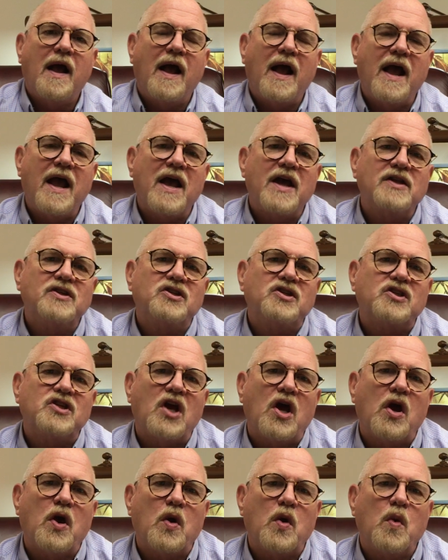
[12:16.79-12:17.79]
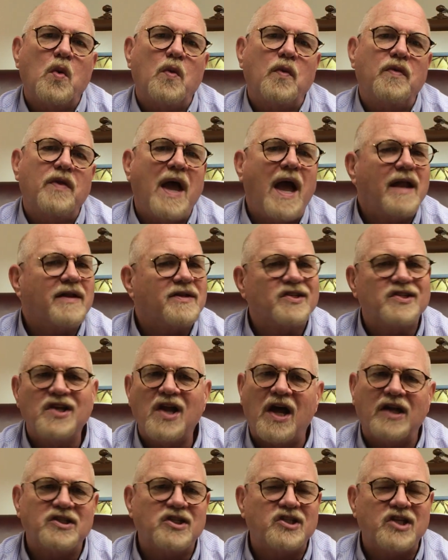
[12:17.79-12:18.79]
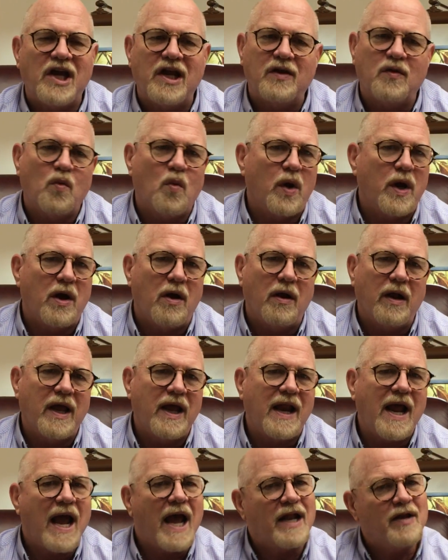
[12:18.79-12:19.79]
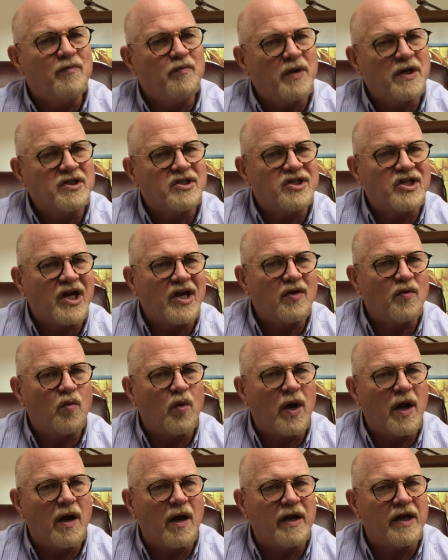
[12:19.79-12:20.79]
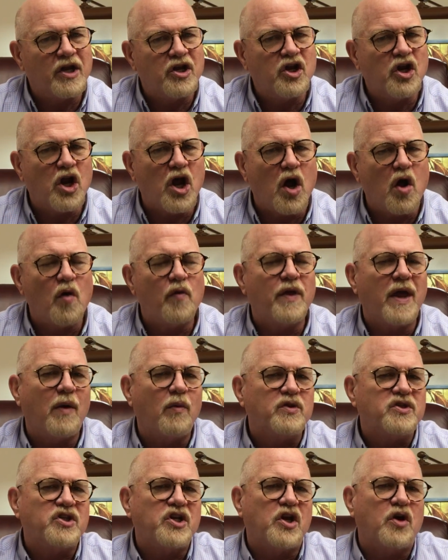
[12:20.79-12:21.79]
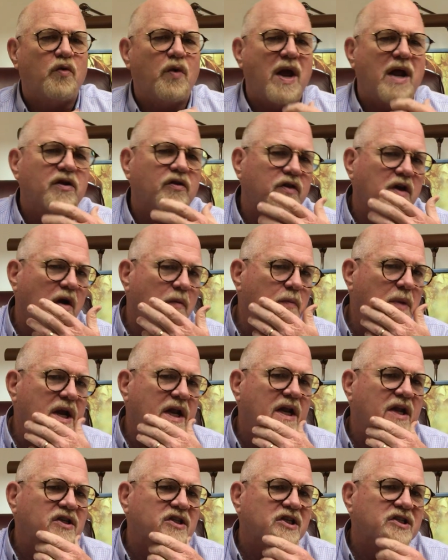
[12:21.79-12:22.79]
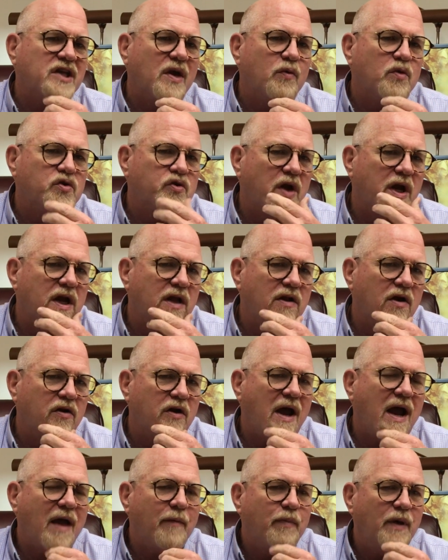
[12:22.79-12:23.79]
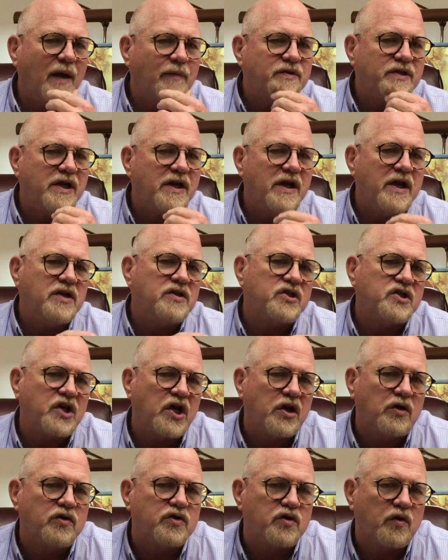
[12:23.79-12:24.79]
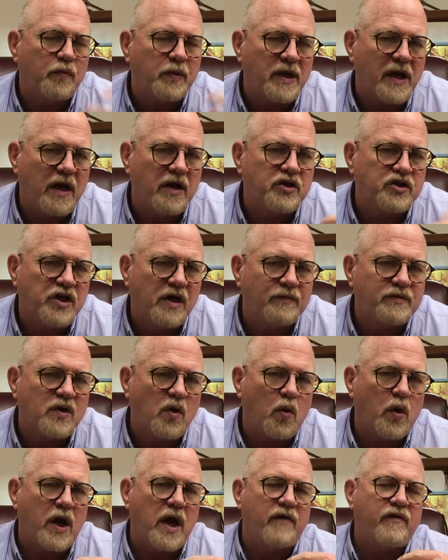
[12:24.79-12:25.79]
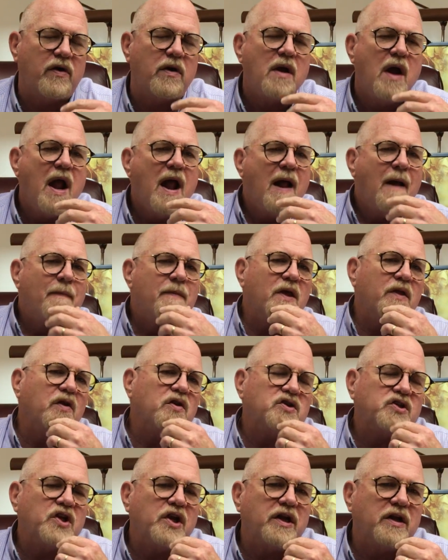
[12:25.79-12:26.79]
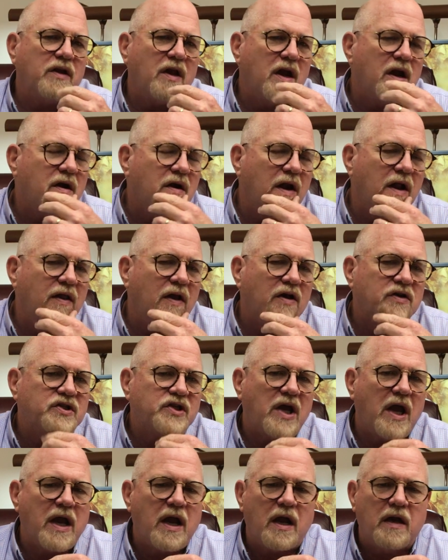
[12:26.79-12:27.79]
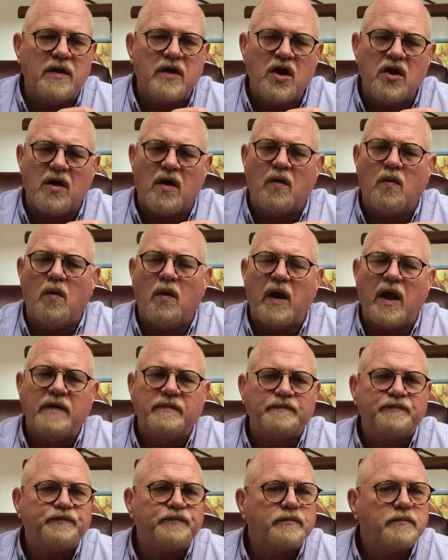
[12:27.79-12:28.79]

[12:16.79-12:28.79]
And so that's not setting well. It hadn't been setting well, and you know, they would sit around at their meetings as they were drinking their Diet Pepsi, eating Skittles or potato chips or whatever. And then they're sitting there and they're saying, you know what?